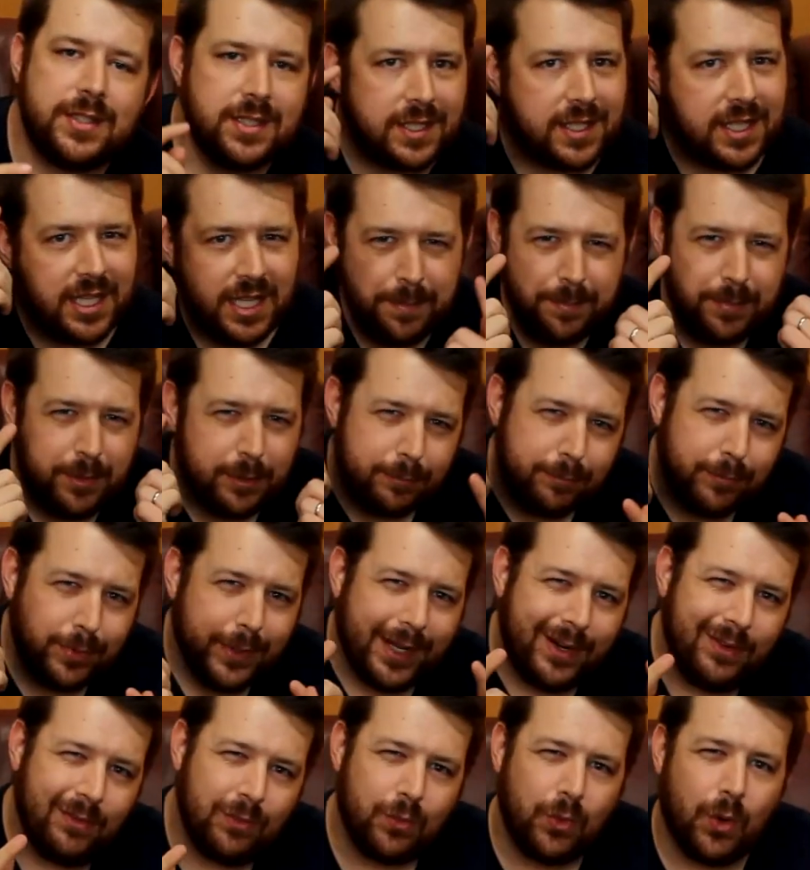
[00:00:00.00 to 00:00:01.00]
to keep your
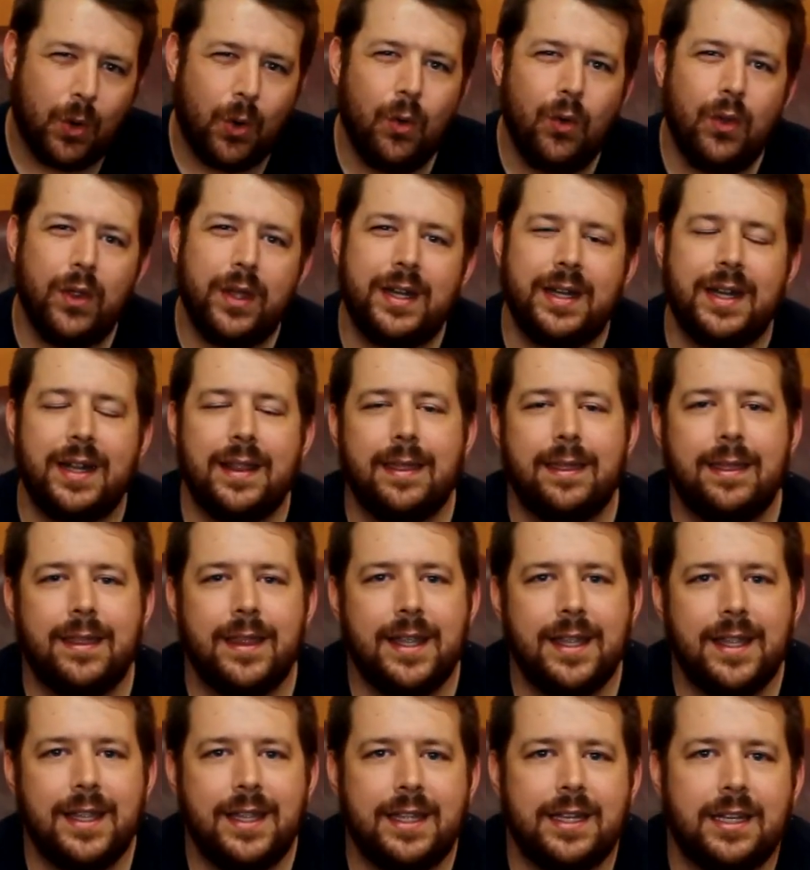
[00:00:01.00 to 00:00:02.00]
brain rolling and
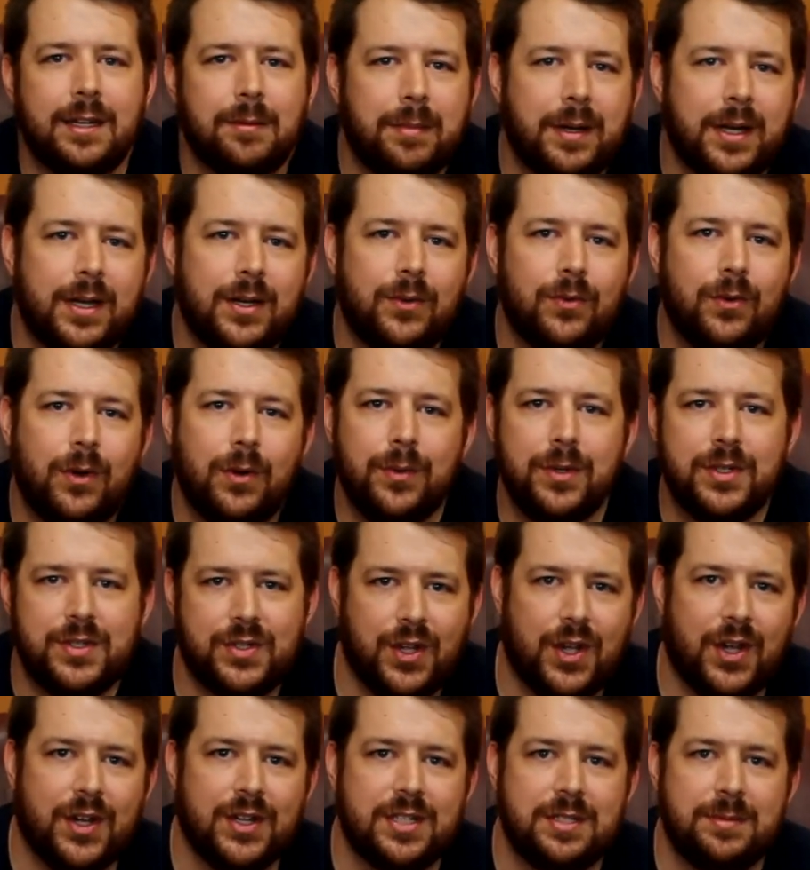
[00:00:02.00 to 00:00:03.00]
thinking about what we
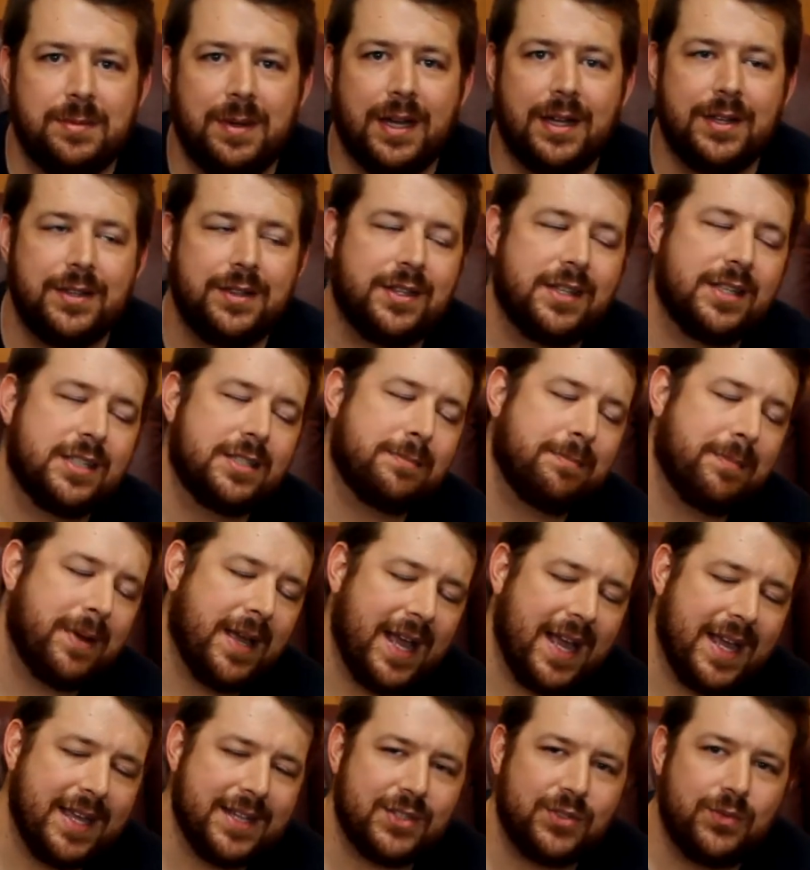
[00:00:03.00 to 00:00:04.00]
talked about this
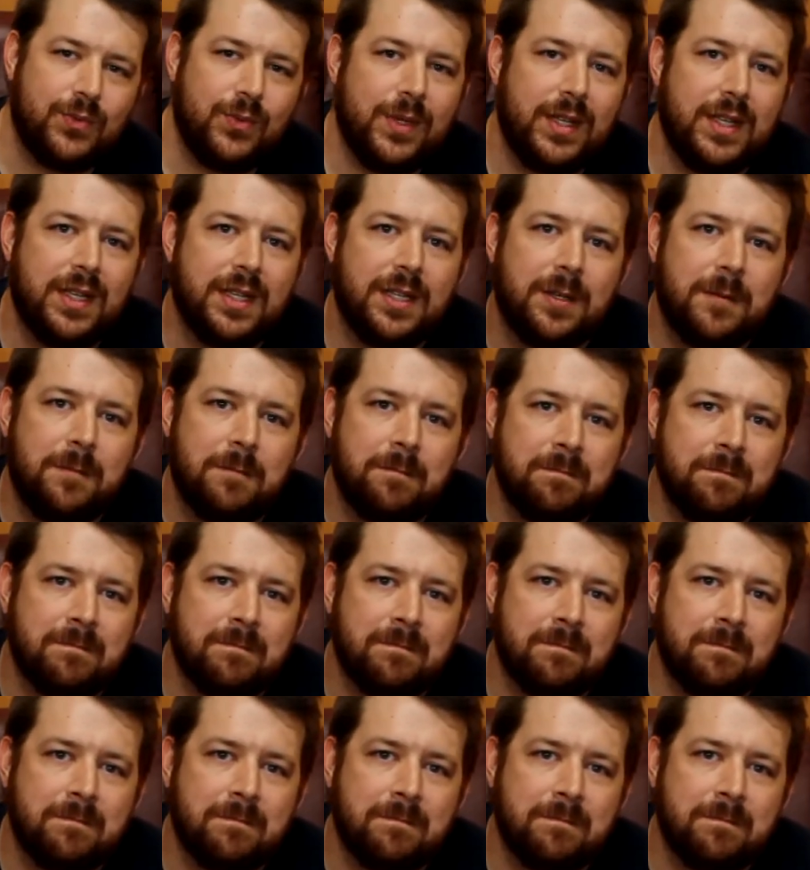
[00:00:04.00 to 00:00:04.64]
past week.